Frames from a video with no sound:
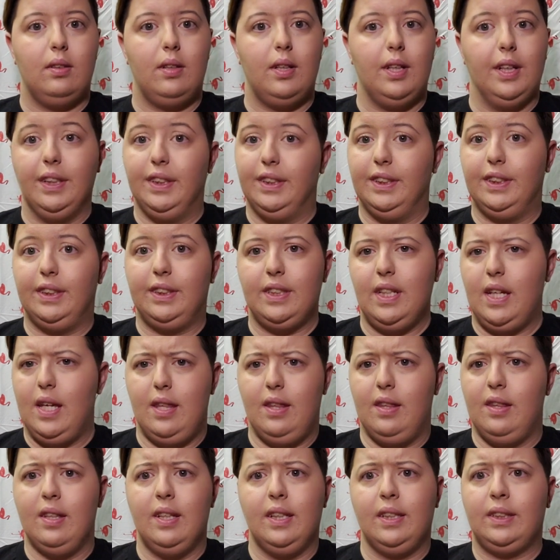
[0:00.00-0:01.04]
is
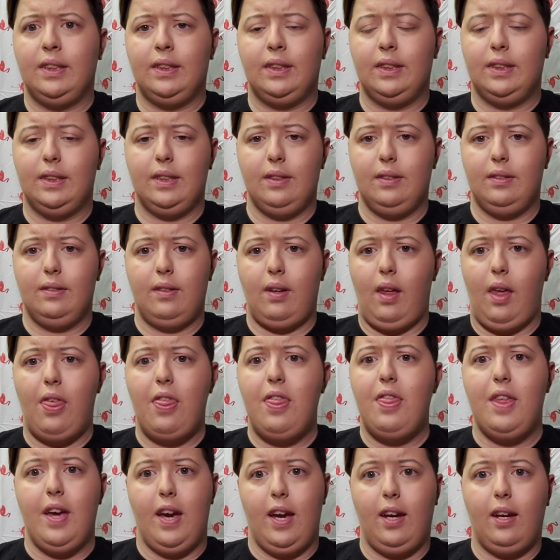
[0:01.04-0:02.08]
in this
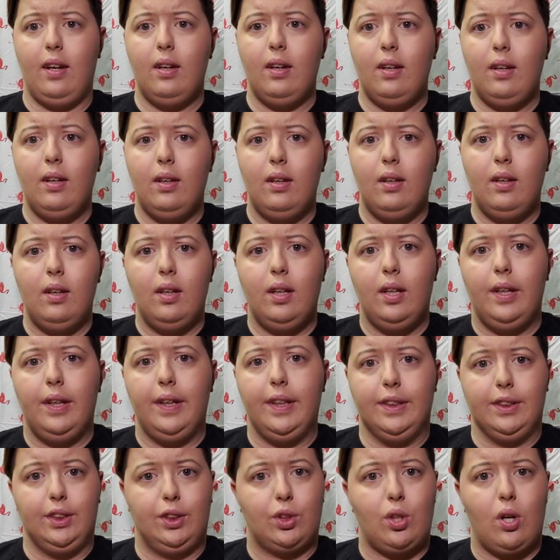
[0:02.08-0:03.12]
thing
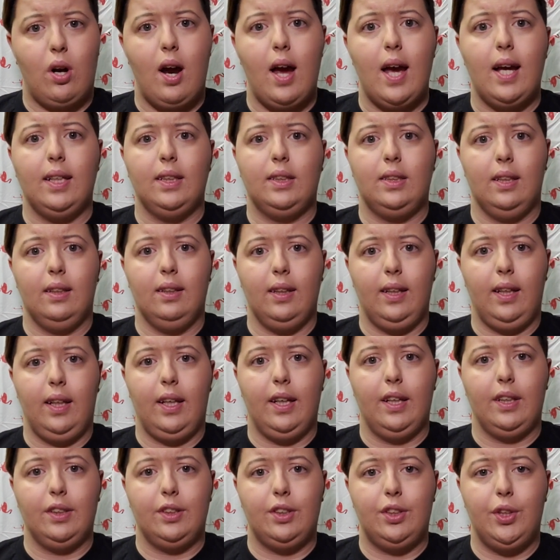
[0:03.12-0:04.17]
is trying to link
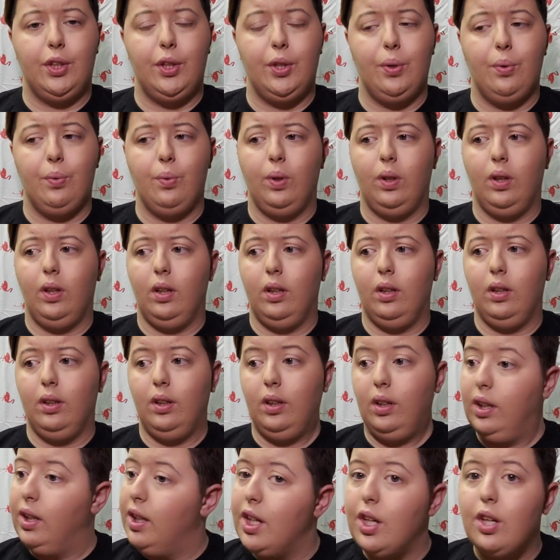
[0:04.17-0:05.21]
it to
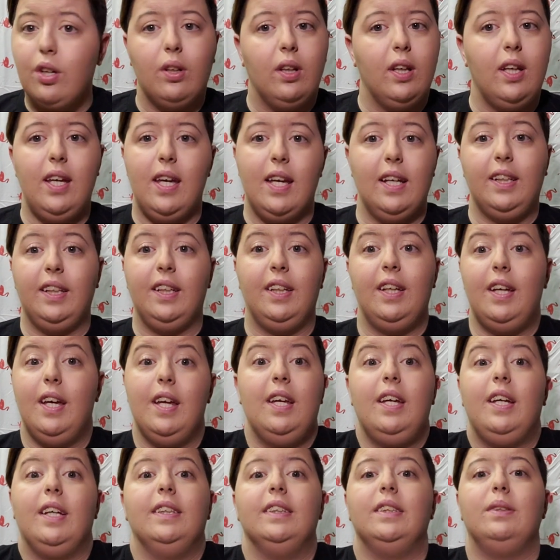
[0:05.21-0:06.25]
literally in
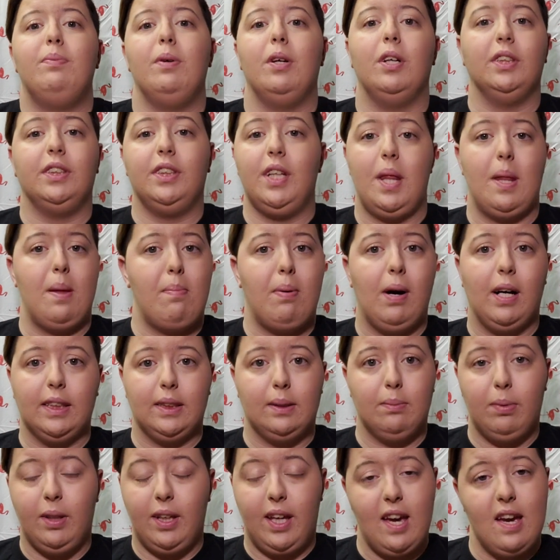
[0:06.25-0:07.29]
any conspiracy they
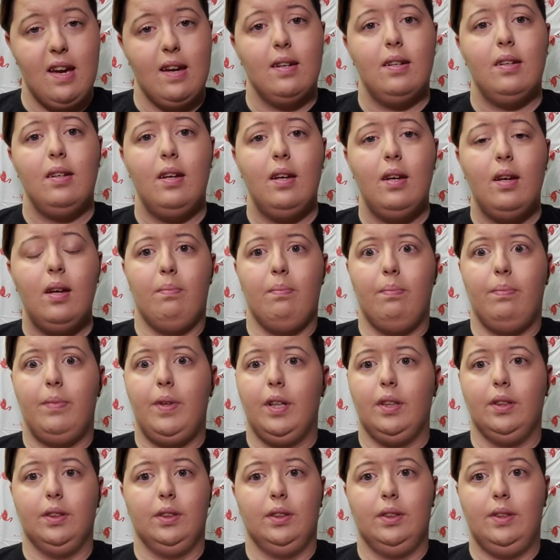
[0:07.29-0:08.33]
possibly can.
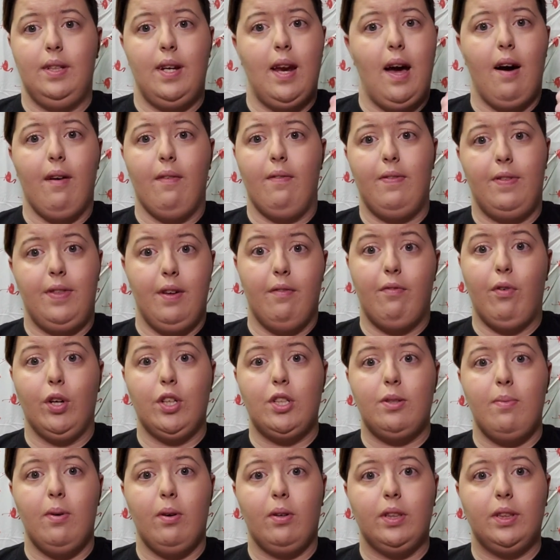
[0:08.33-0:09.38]
There's now the
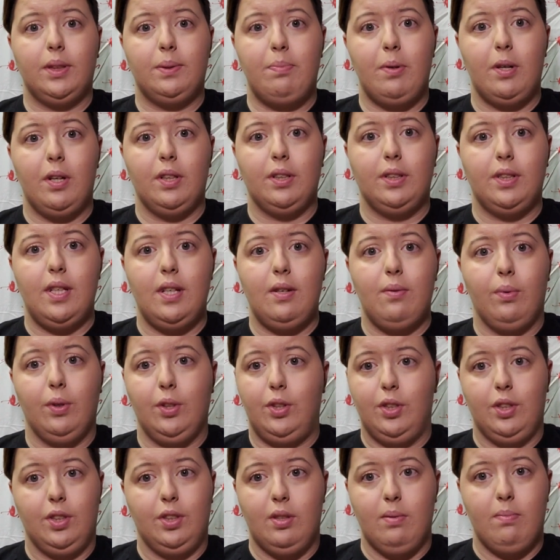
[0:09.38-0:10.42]
voicemail conspiracy,
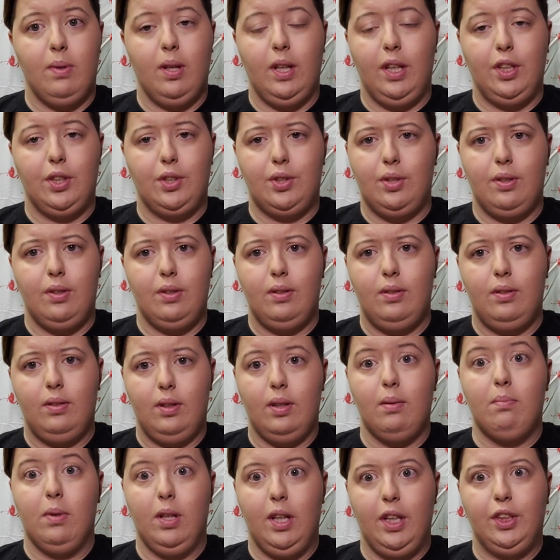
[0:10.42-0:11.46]
which is the
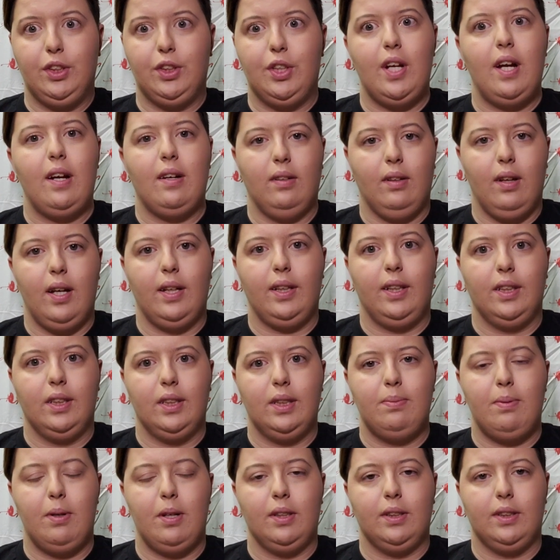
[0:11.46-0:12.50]
Malaysian airline
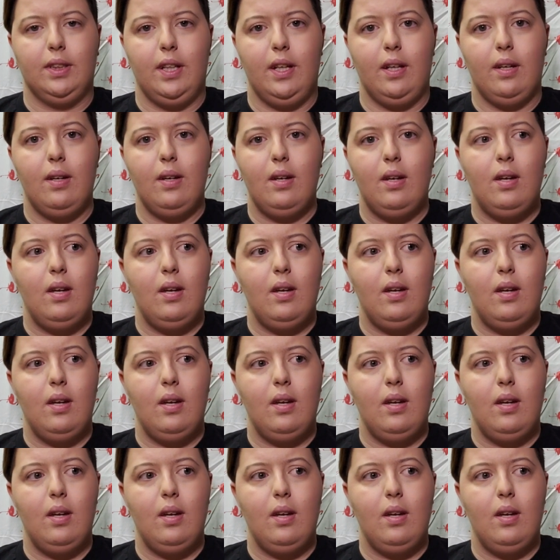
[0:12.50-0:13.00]
conspiracy.